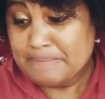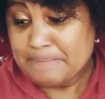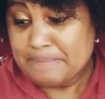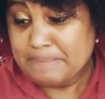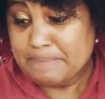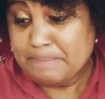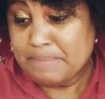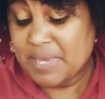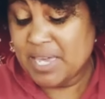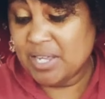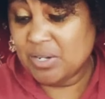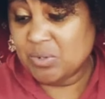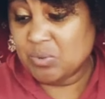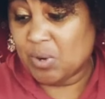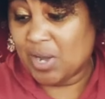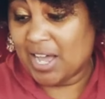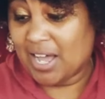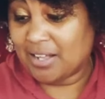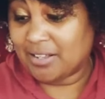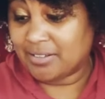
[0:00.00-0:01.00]

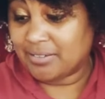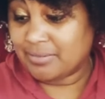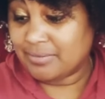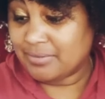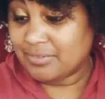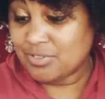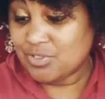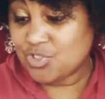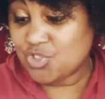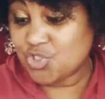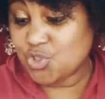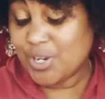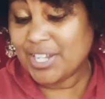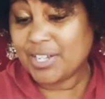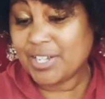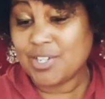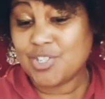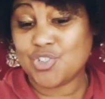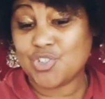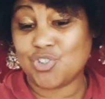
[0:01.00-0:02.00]
Meanwhile,
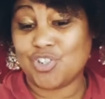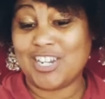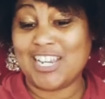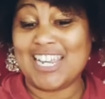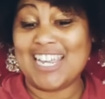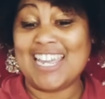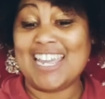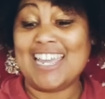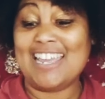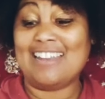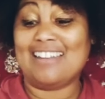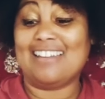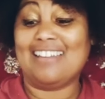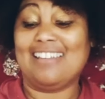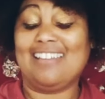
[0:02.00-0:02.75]
trick or treat!